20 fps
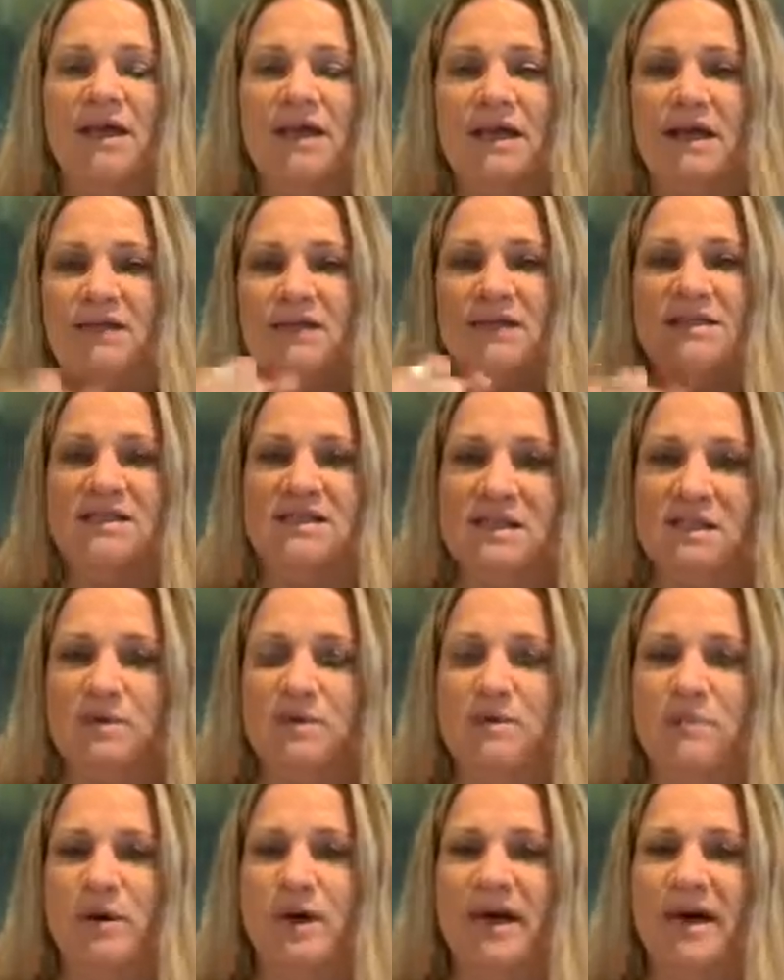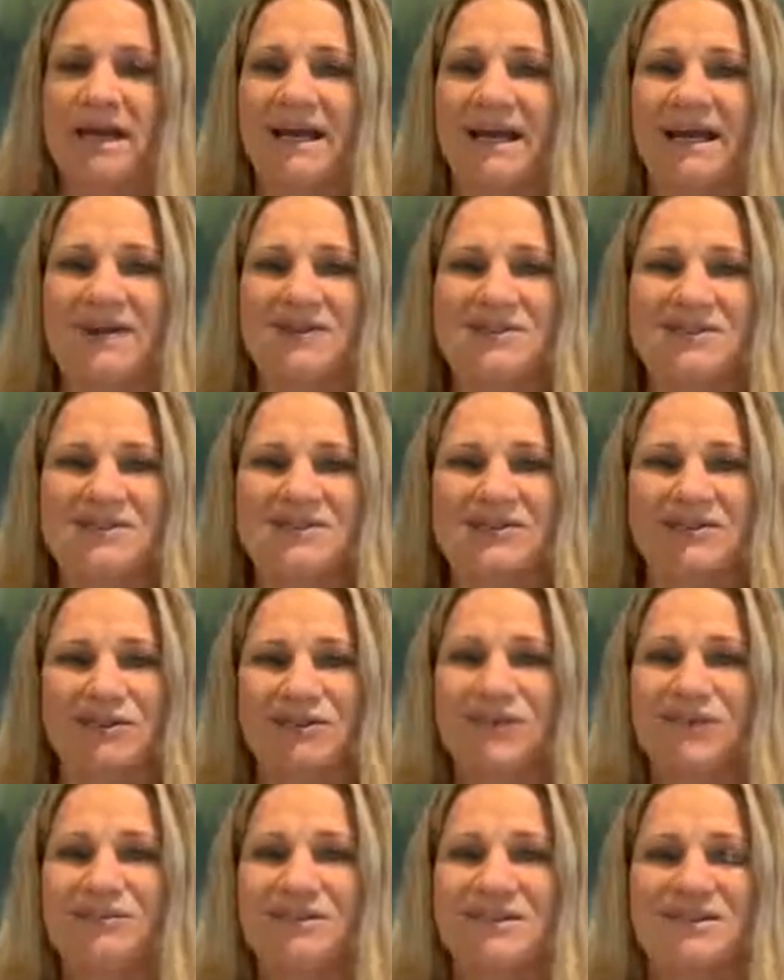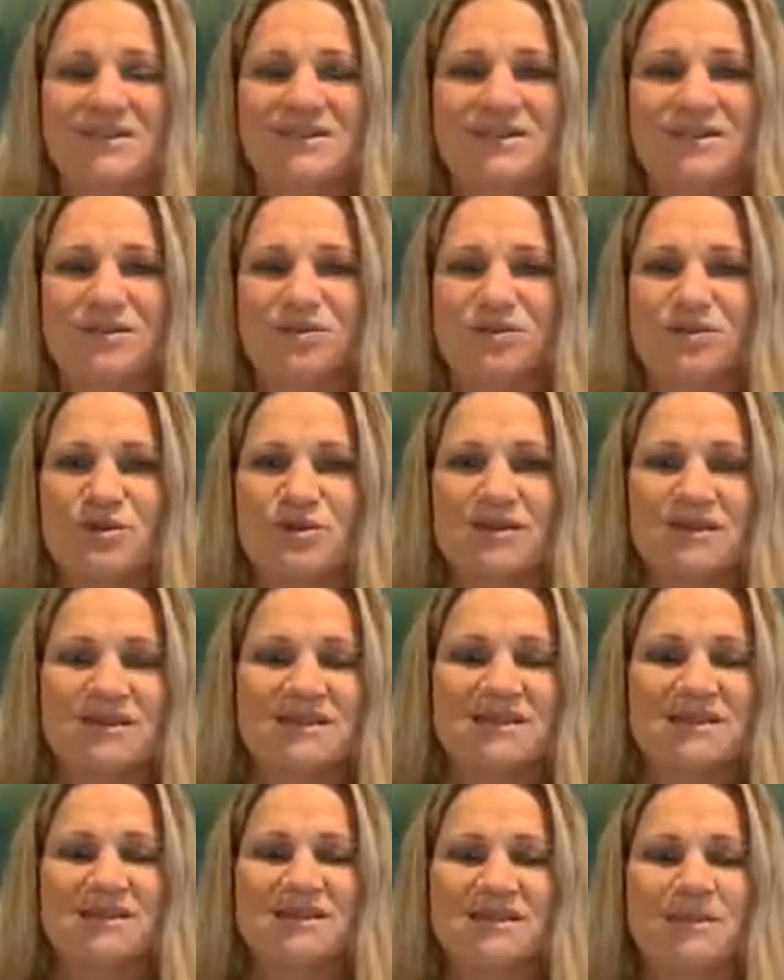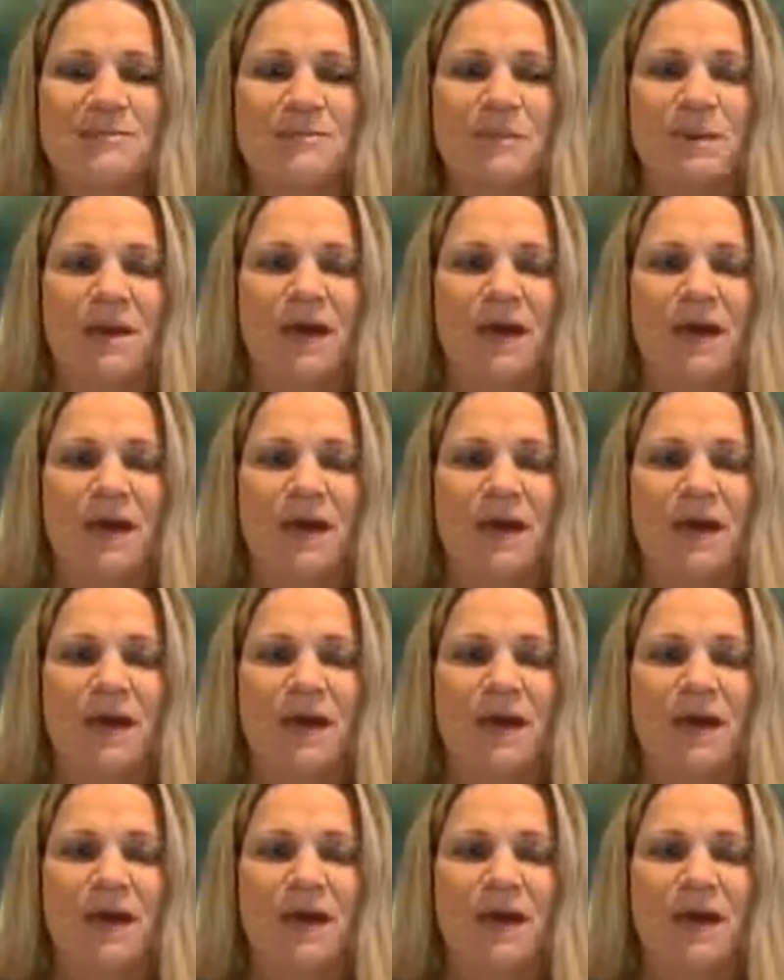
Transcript: Now the spine houses our nervous system. So this is